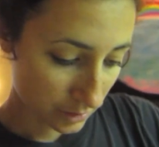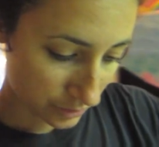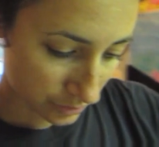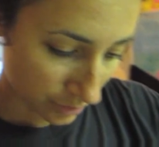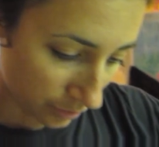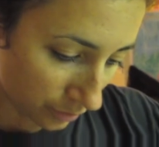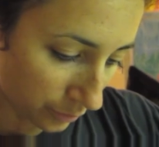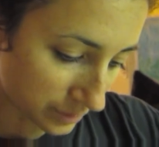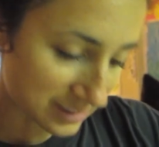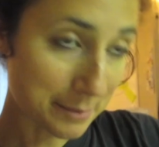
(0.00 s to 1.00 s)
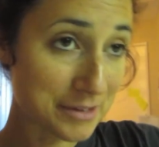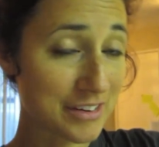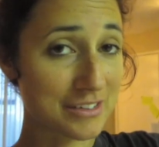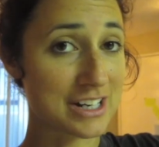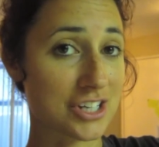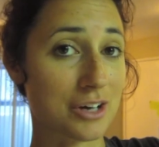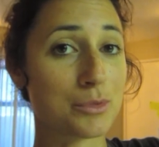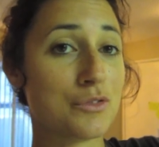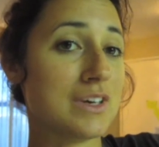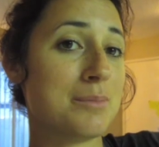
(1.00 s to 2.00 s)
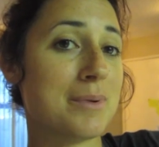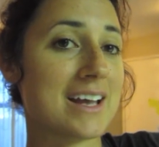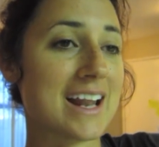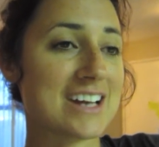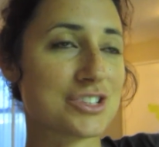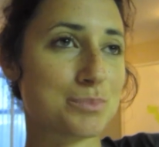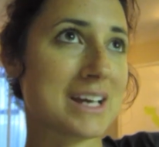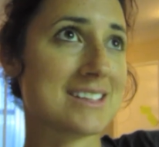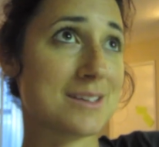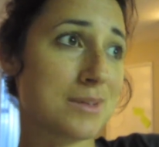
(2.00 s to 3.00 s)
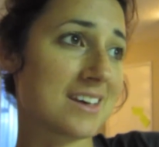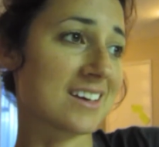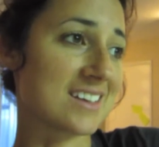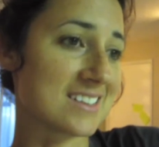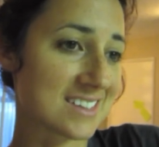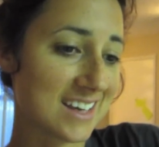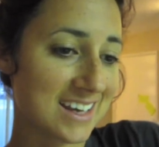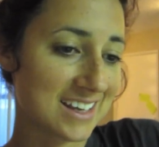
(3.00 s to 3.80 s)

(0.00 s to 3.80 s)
So it's not my favorite Hitchcock movie, but I just picked it because